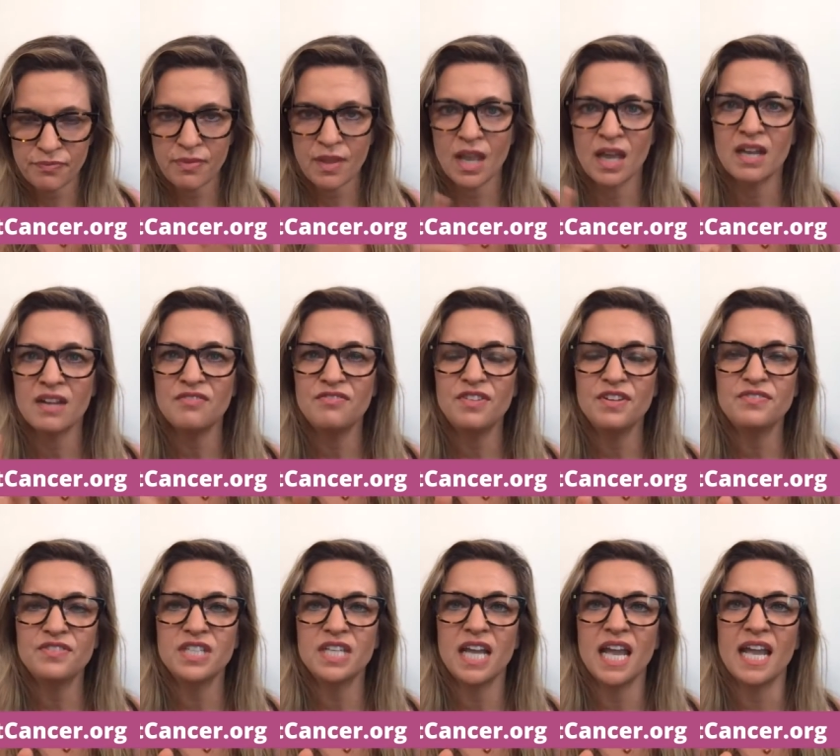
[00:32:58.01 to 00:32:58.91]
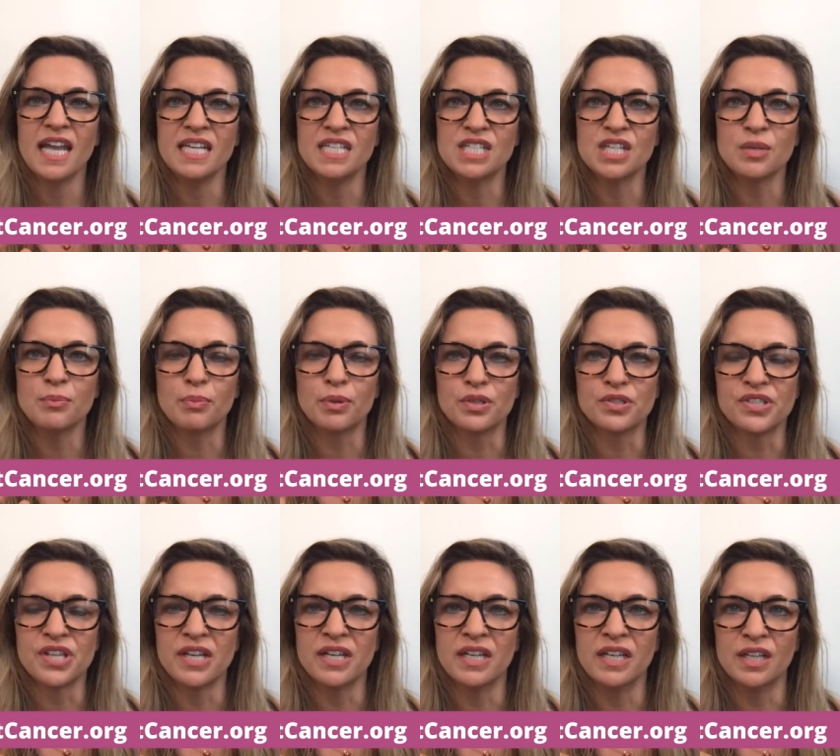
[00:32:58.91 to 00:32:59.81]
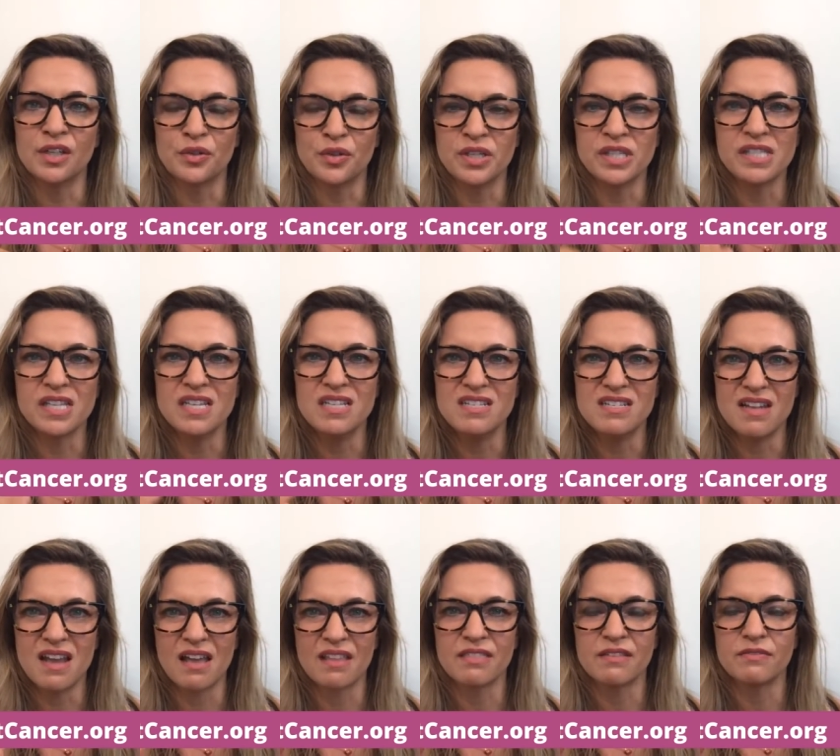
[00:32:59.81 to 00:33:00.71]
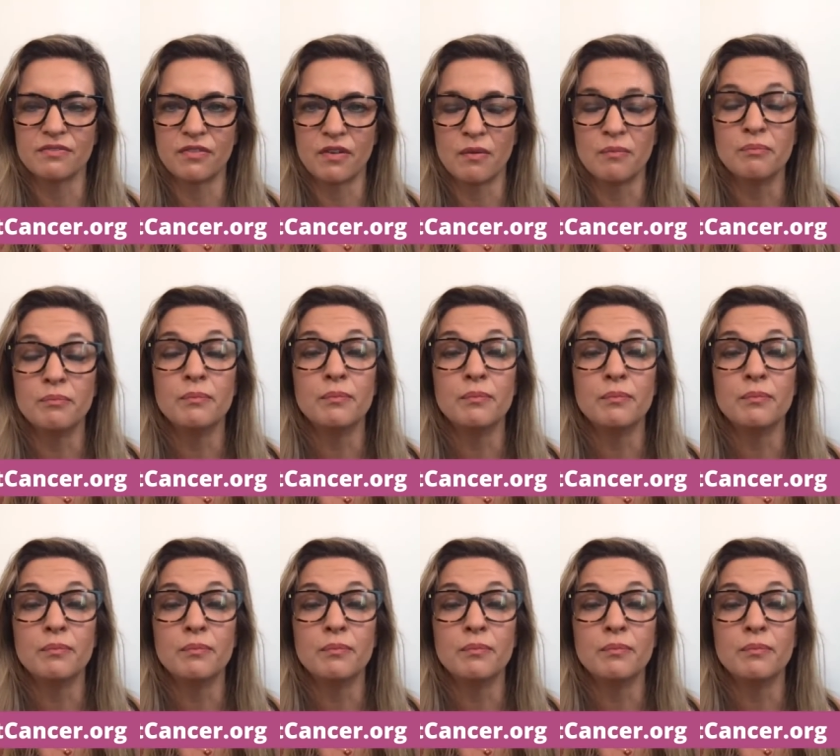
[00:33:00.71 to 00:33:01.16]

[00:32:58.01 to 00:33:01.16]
had a 58% increase in death from